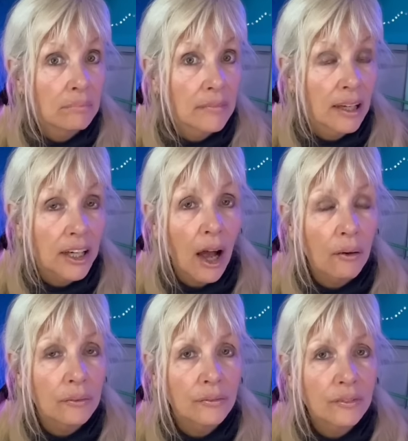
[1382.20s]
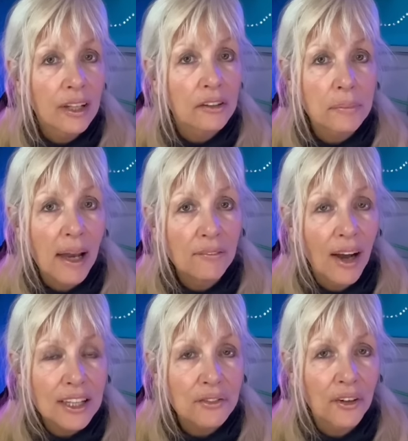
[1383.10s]
there you go. There's my
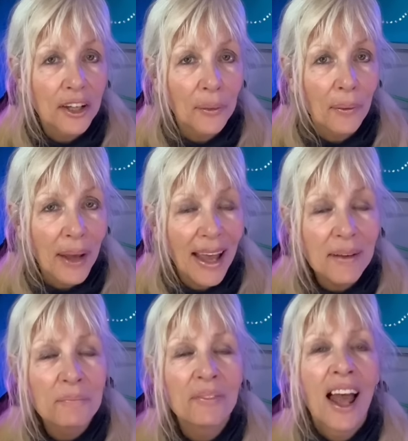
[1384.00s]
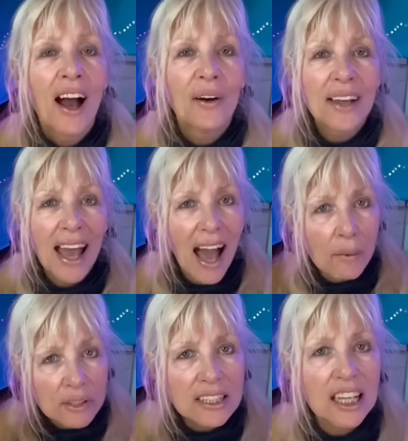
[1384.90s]
advice for you, okay? Okay, I
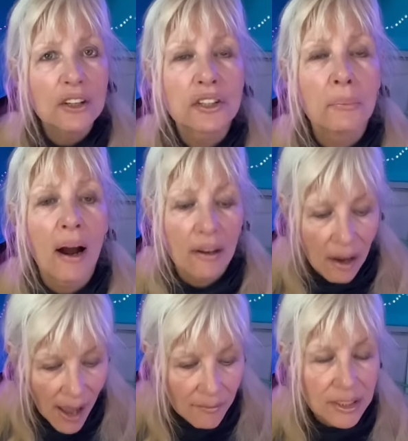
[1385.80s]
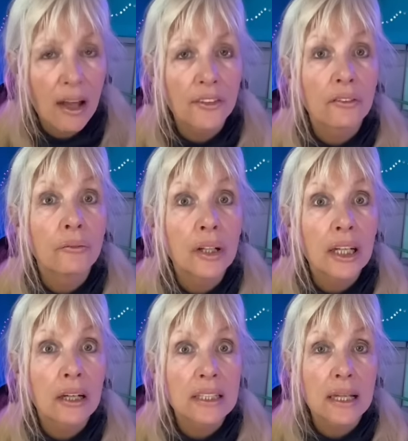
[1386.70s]
will see you tomorrow. I have another really
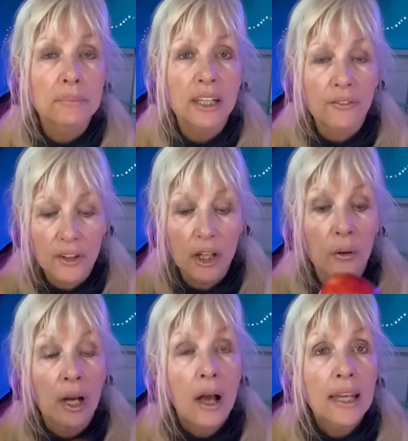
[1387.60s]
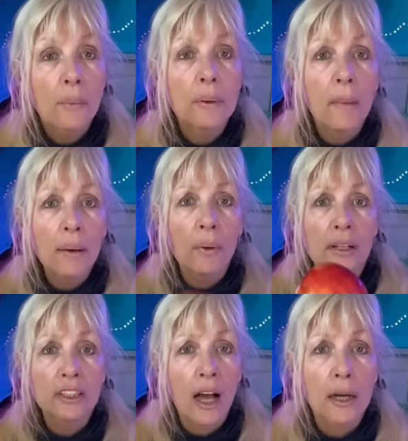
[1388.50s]
good subject for you. Yeah, we might want
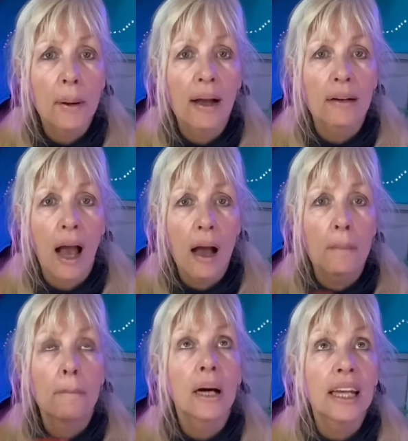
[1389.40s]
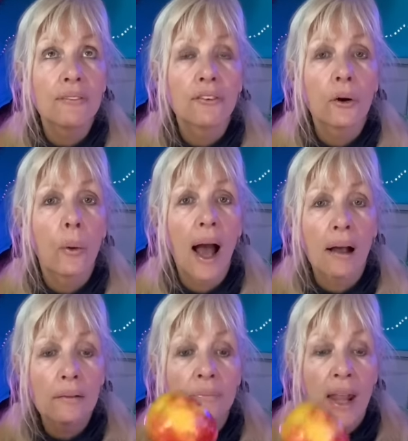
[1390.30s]
to talk about um, money for a
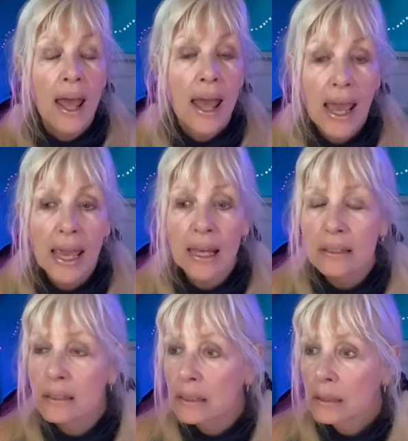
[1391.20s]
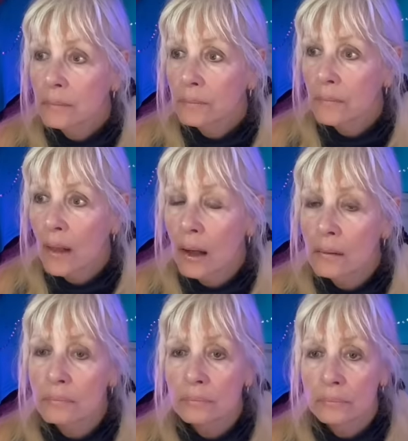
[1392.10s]
while and
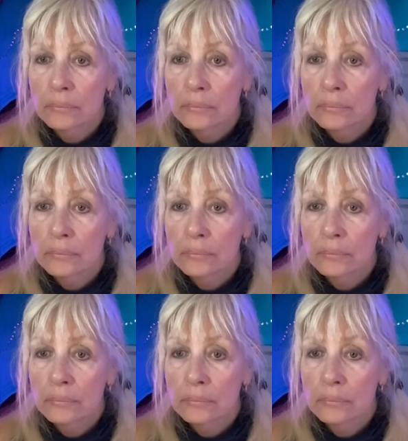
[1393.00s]
um,